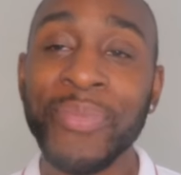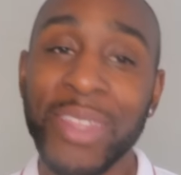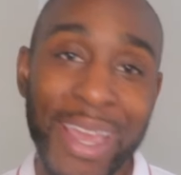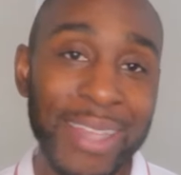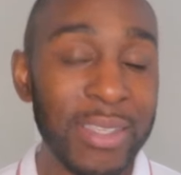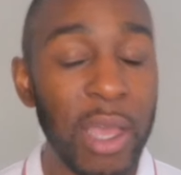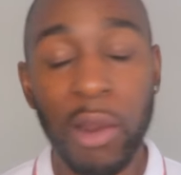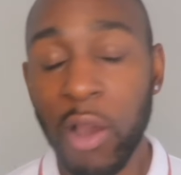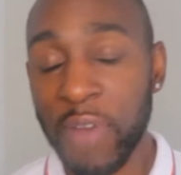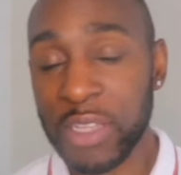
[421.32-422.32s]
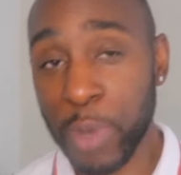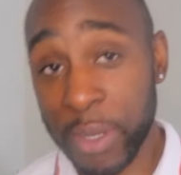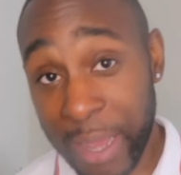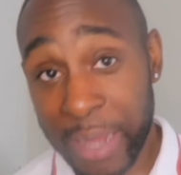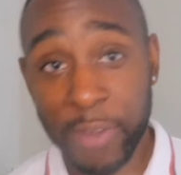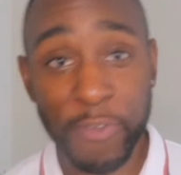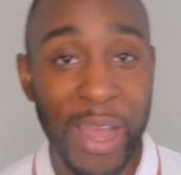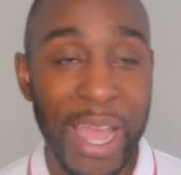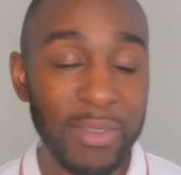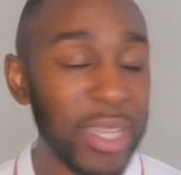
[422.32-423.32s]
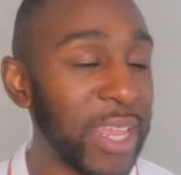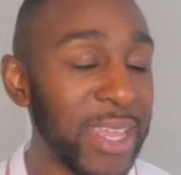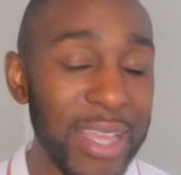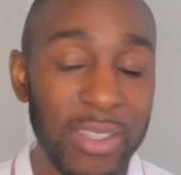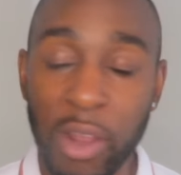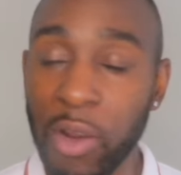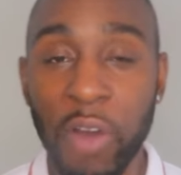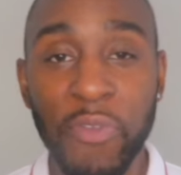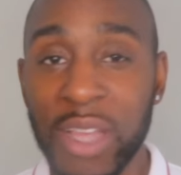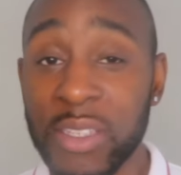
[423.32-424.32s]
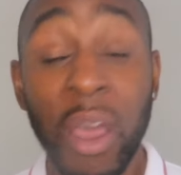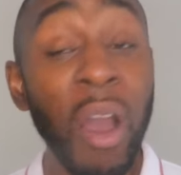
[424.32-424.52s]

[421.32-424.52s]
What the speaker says: Yes, a lot of us work 9 to 5s, and yes, a lot of us